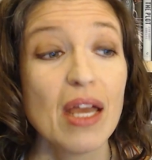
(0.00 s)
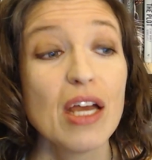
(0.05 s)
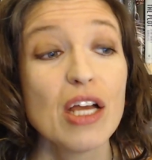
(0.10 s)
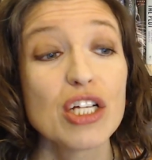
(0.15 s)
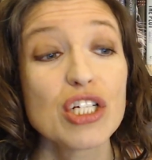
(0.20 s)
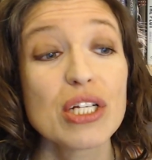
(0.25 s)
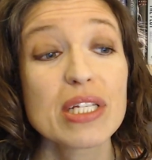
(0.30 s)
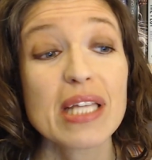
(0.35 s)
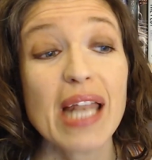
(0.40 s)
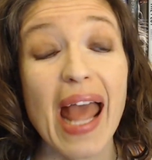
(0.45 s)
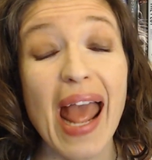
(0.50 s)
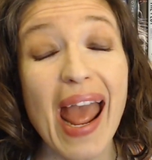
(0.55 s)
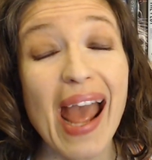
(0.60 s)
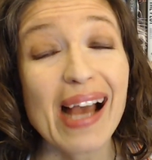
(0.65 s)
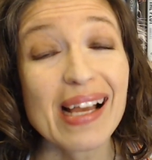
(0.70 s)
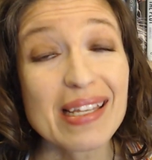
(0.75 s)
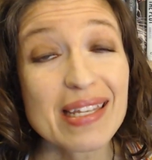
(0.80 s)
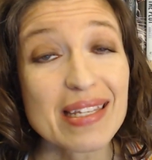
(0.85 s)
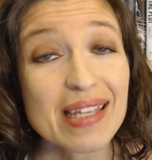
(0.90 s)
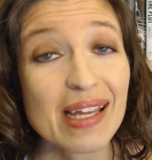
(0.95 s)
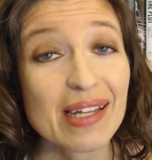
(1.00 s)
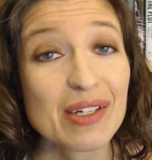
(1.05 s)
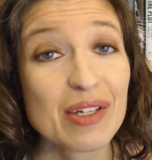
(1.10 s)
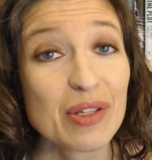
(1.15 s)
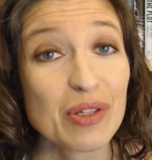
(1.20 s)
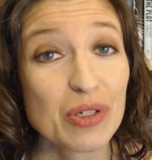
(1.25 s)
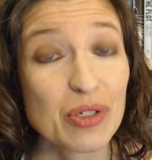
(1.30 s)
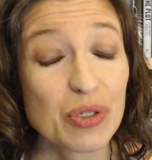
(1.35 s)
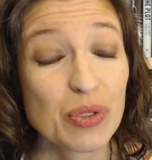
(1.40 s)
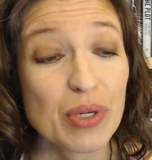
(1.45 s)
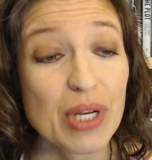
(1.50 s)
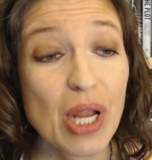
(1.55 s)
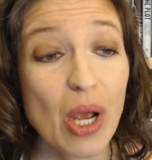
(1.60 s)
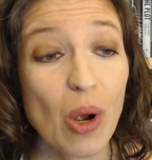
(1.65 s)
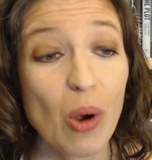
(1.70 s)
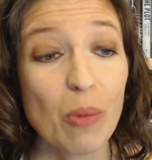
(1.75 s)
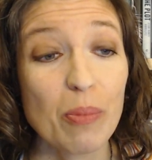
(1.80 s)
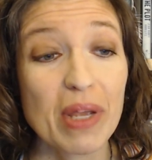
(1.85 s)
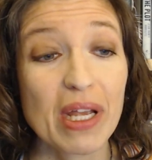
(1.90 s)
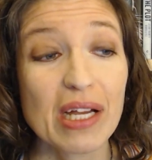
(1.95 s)
She's an asset to the
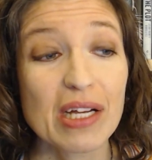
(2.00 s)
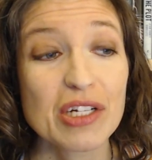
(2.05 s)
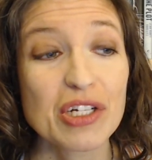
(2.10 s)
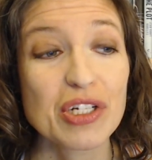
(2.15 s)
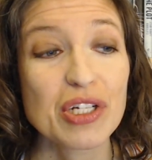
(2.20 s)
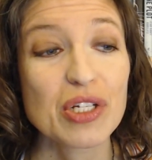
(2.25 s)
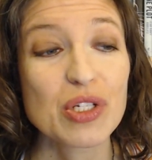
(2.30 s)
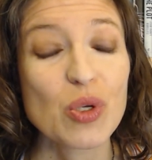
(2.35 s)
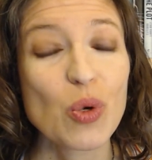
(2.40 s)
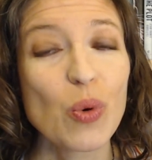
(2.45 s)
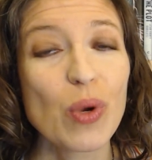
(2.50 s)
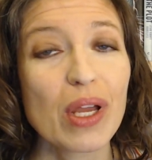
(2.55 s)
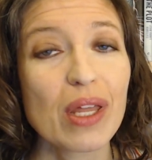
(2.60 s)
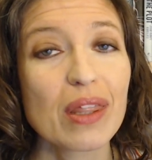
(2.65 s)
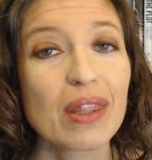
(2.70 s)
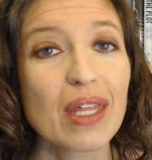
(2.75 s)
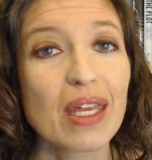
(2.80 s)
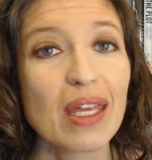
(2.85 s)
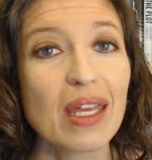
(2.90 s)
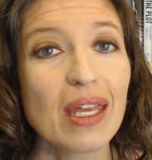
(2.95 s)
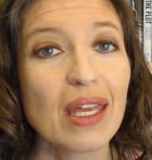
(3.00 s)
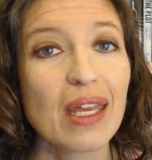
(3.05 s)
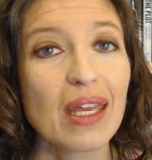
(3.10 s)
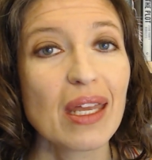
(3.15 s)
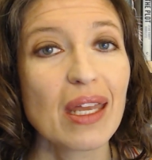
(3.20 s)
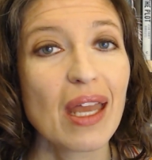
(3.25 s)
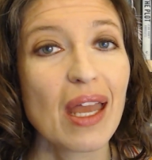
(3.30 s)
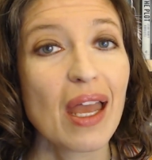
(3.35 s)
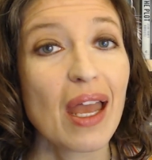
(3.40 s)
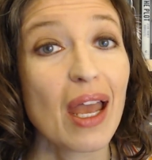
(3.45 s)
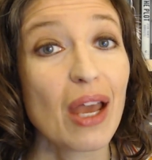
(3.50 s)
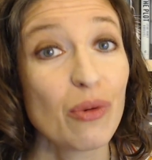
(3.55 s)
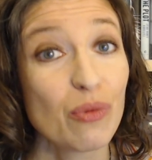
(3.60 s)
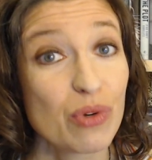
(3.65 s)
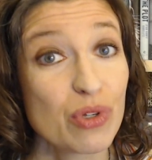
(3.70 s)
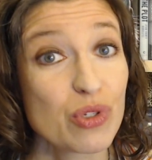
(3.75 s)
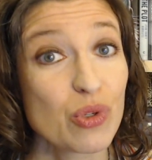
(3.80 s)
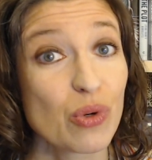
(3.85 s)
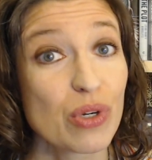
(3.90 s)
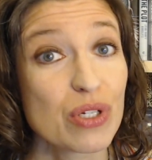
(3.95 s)
trio because she's quick-thinking and
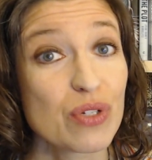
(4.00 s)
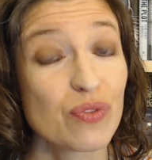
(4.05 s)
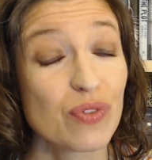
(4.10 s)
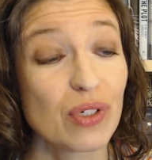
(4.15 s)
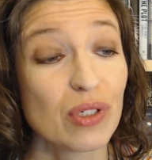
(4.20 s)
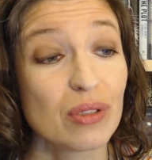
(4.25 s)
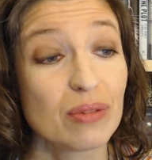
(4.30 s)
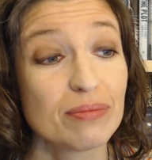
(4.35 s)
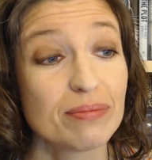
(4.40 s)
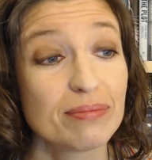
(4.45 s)
resourceful.